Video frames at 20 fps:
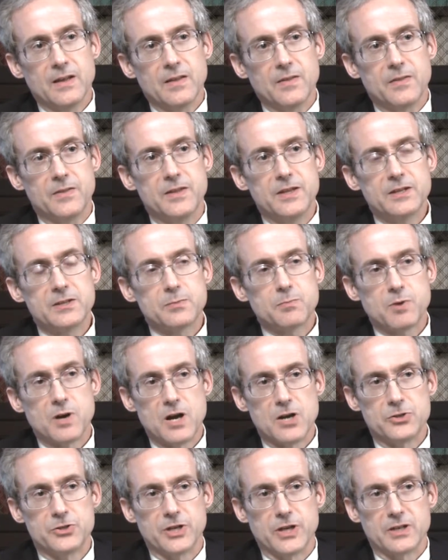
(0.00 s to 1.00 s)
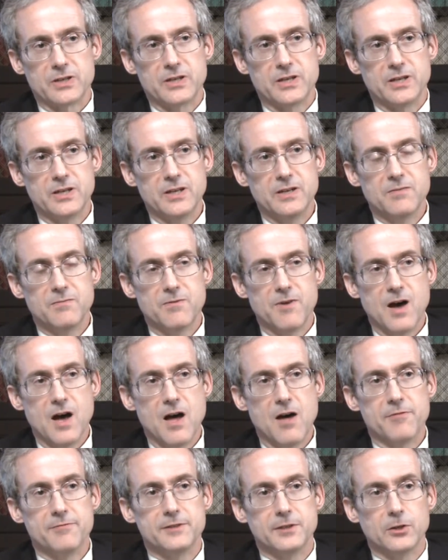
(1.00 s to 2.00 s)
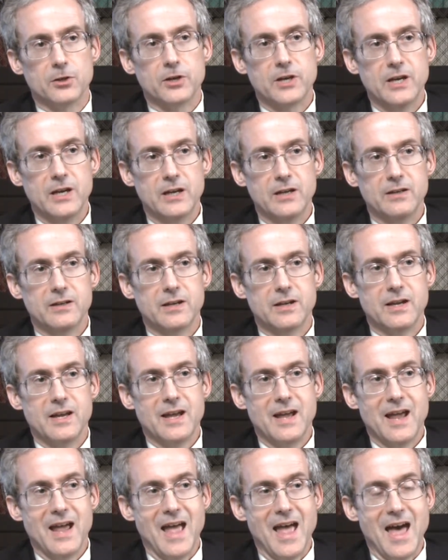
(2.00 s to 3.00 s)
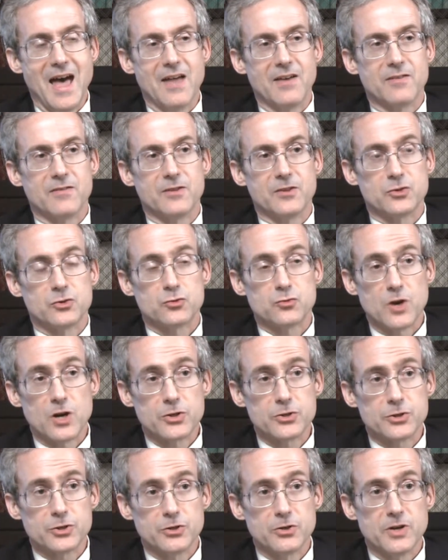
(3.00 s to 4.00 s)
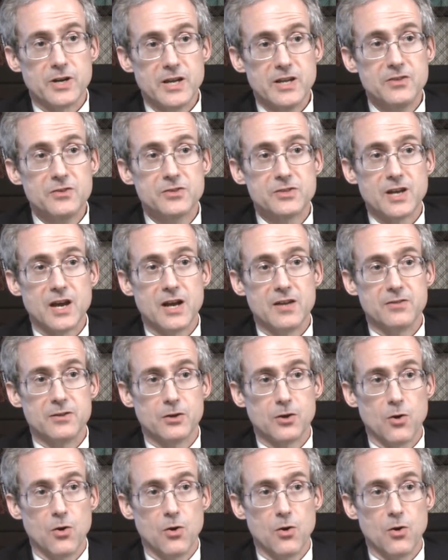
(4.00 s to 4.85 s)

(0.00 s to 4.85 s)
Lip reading: This project involved looking at the structure inside the